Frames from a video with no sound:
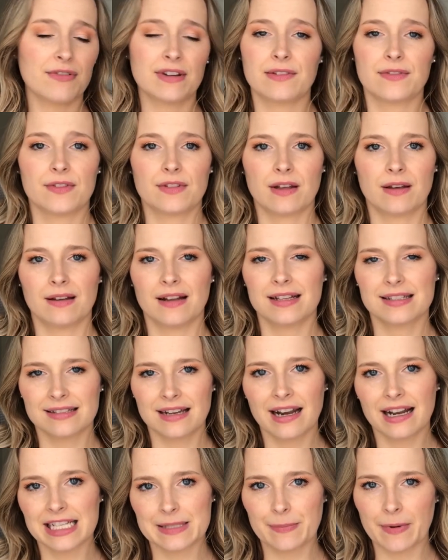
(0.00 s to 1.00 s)
Even it's
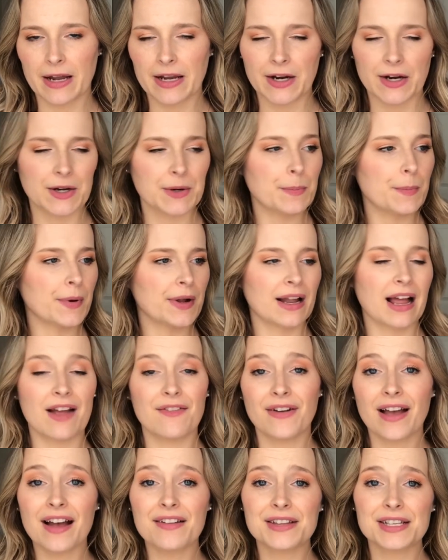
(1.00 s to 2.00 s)
not expired, but
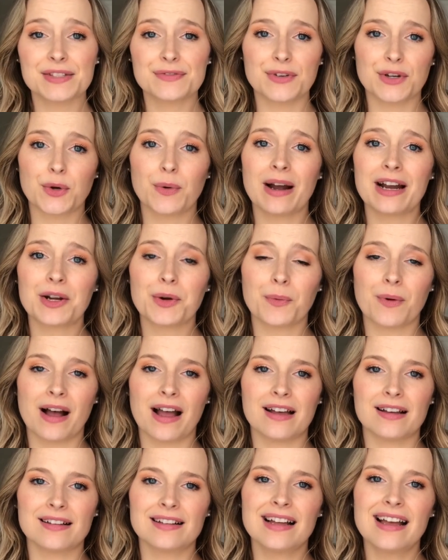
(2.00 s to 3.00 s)
I've had this for quite a
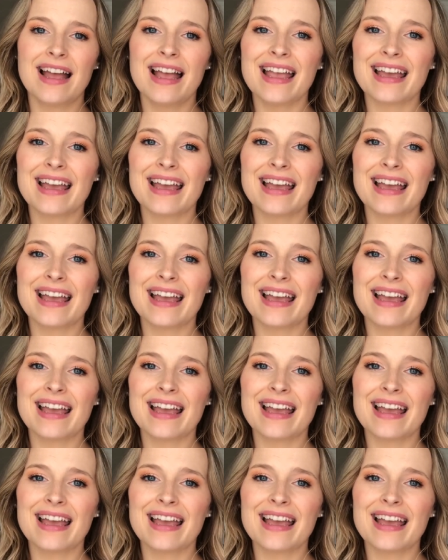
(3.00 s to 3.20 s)
while.